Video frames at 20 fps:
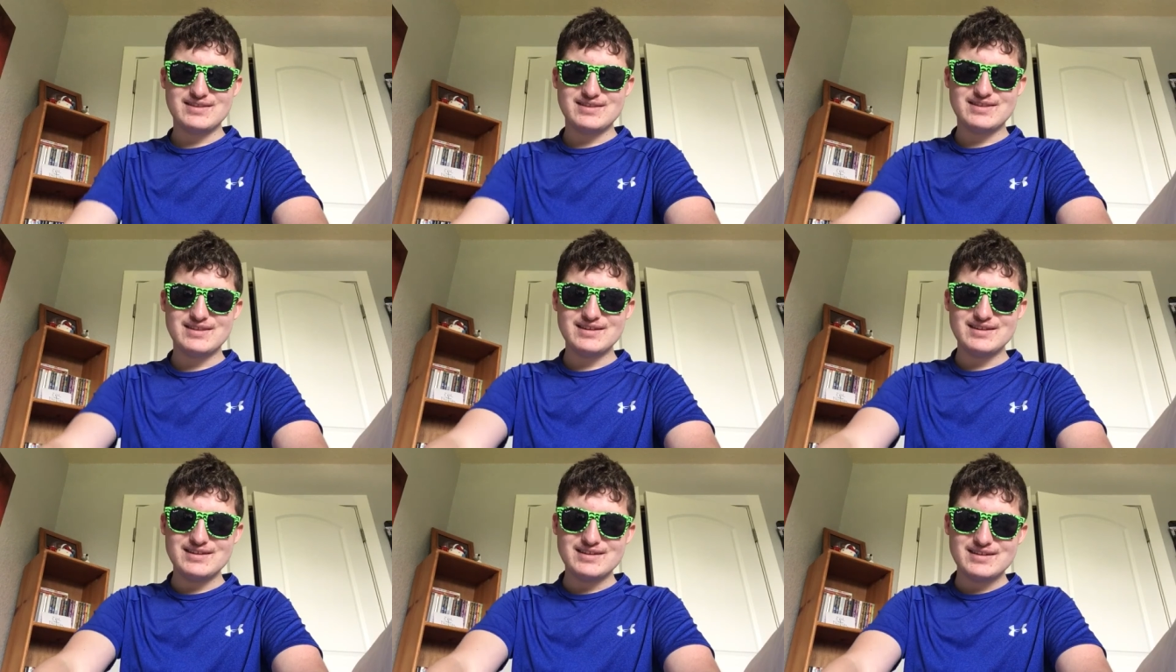
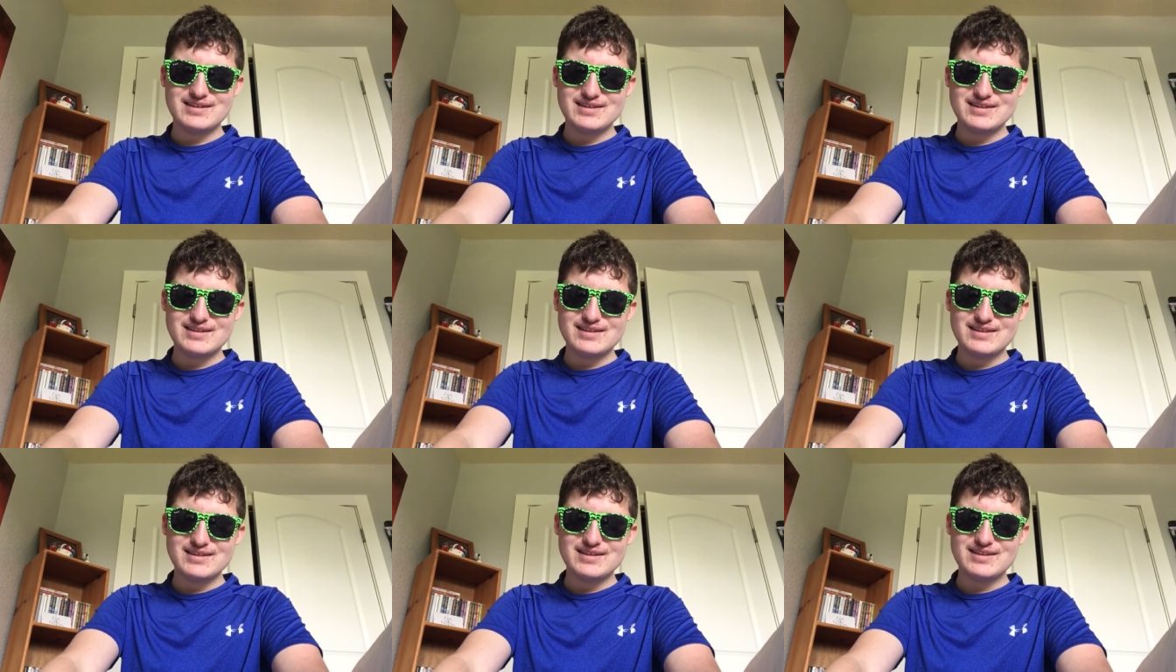Th
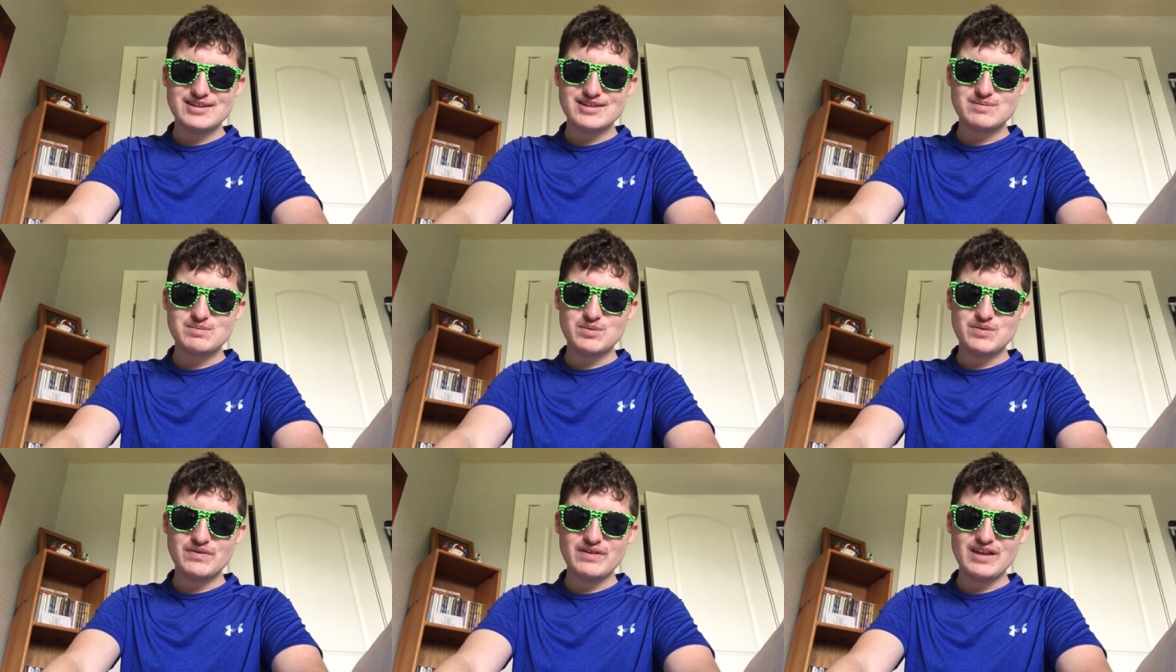
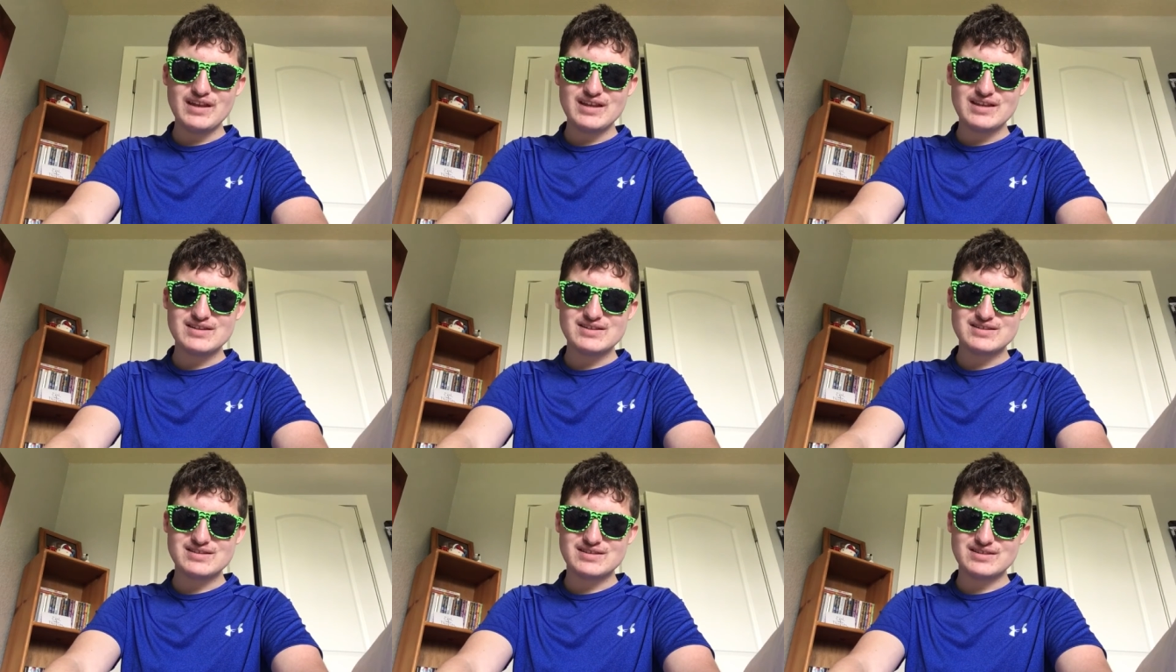this movie
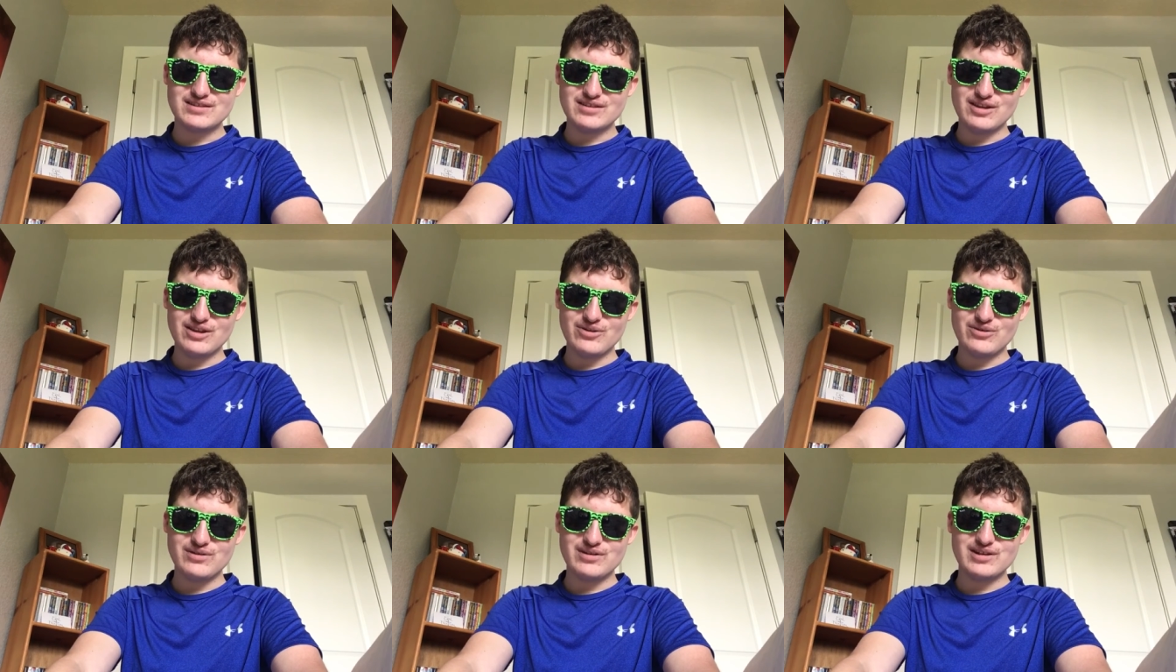is
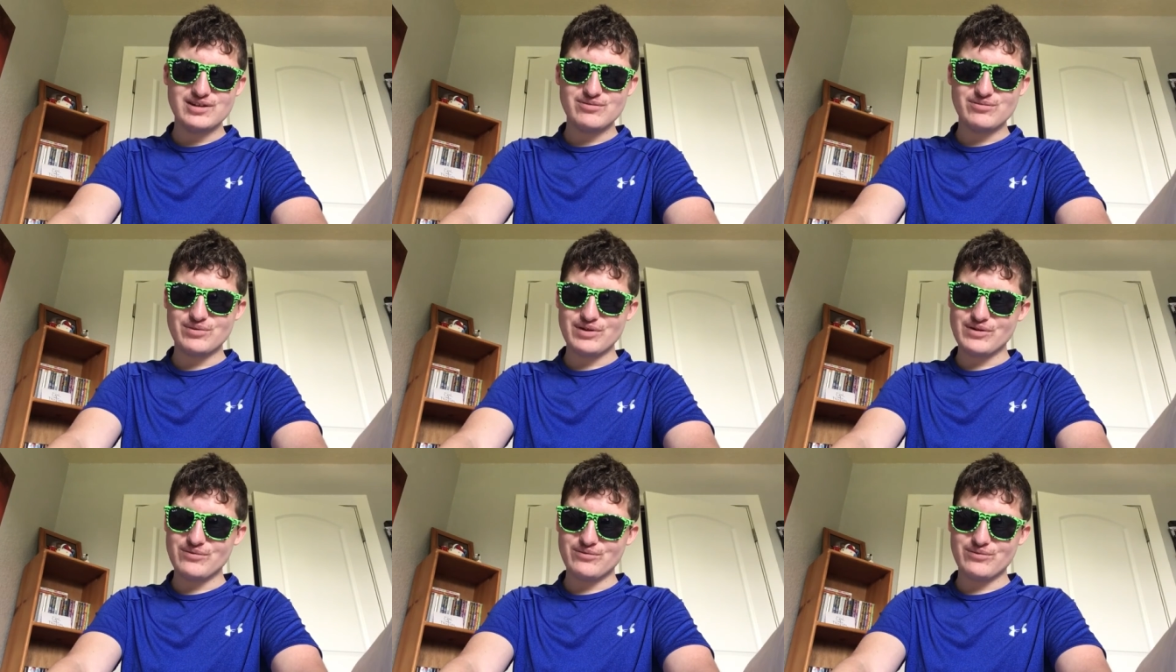loaded with,